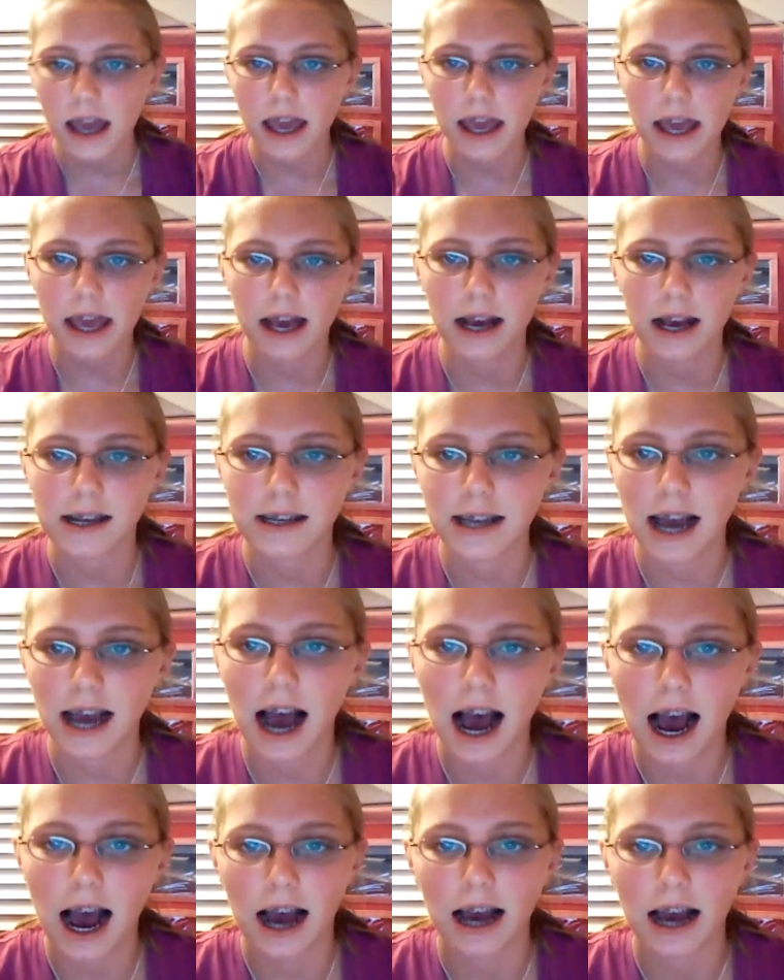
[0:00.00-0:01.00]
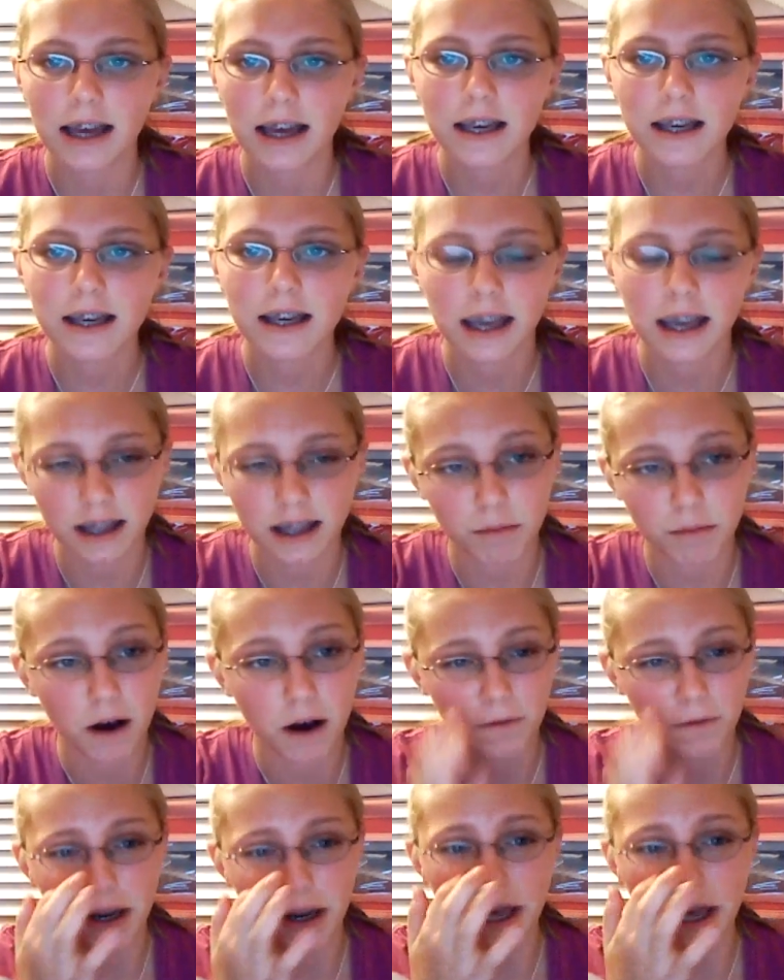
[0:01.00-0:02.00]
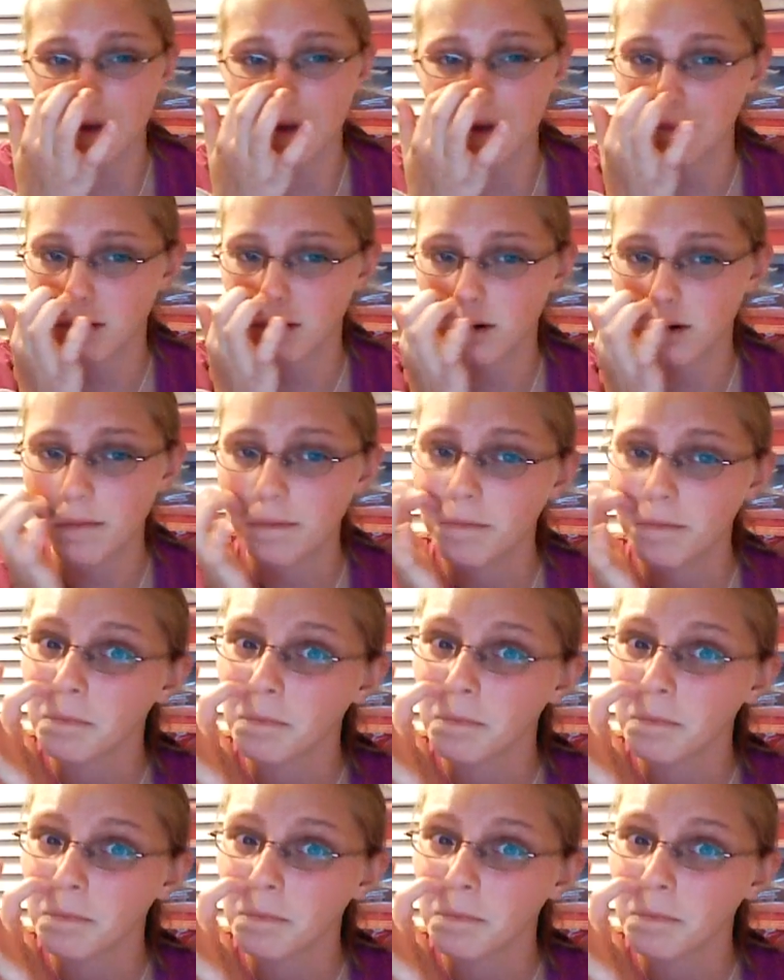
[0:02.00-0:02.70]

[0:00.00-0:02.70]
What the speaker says: and I get them off in April.